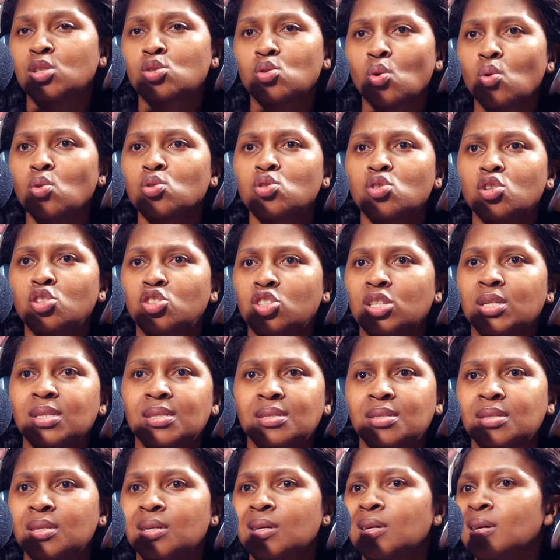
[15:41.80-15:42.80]
it's also
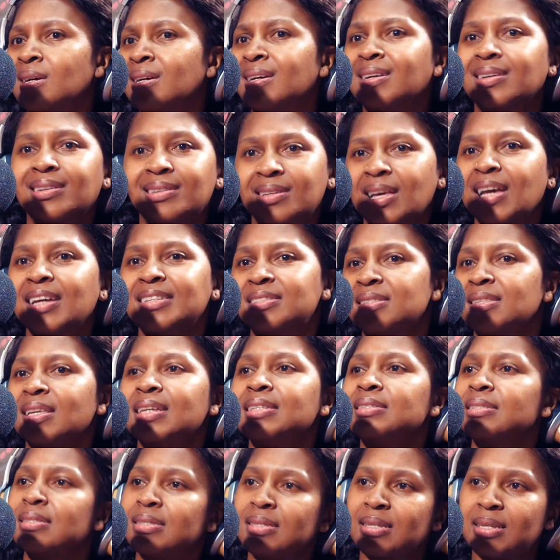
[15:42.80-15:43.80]
just, it's
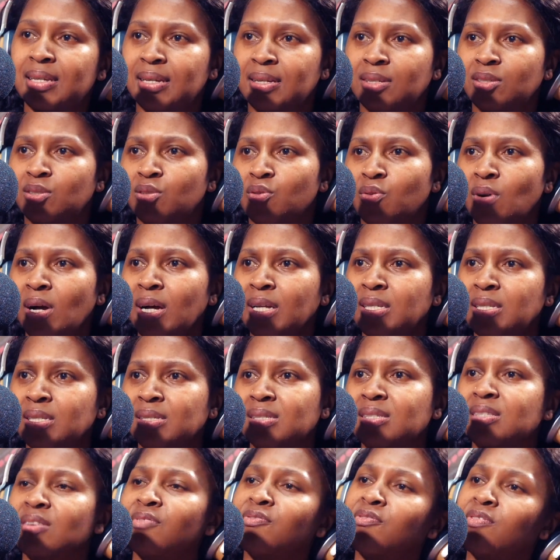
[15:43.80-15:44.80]
instinct, right?
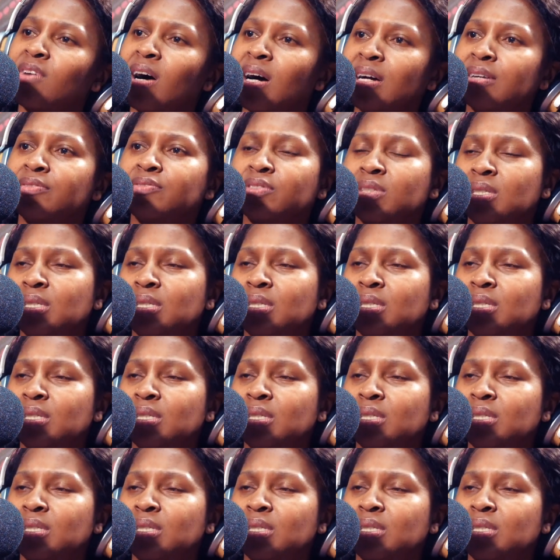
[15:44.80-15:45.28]
It's survival